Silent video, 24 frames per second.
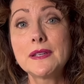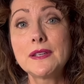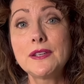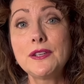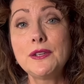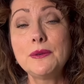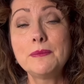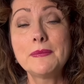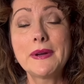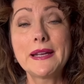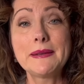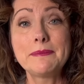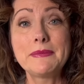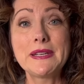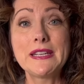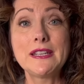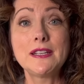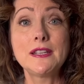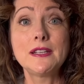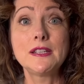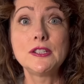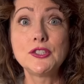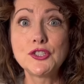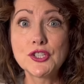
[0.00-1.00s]
you might
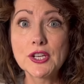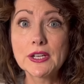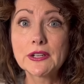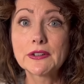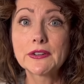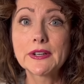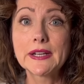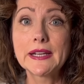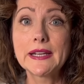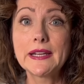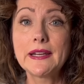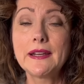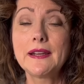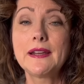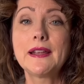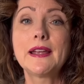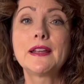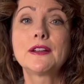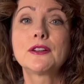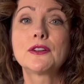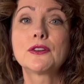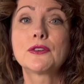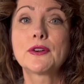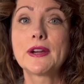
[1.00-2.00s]
be jittery
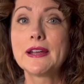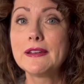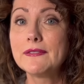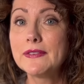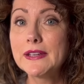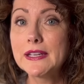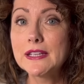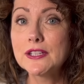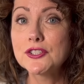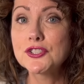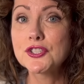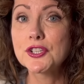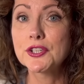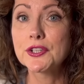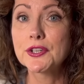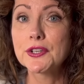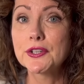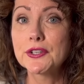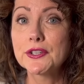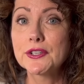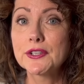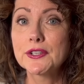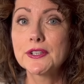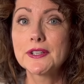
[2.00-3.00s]
and craving
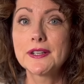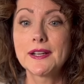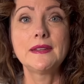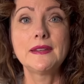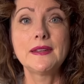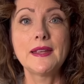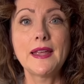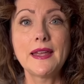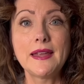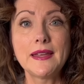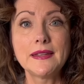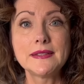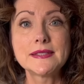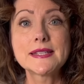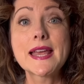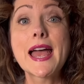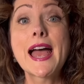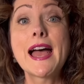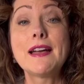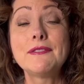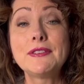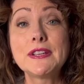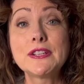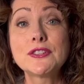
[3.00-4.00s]
sugar and
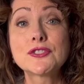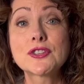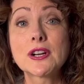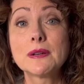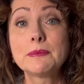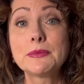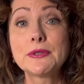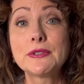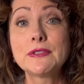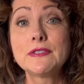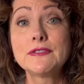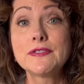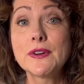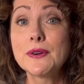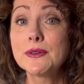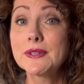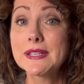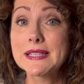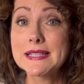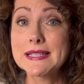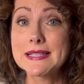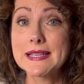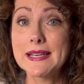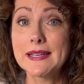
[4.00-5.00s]
having trouble
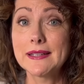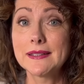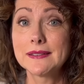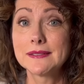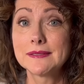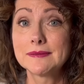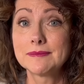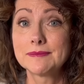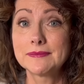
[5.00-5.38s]
focusing.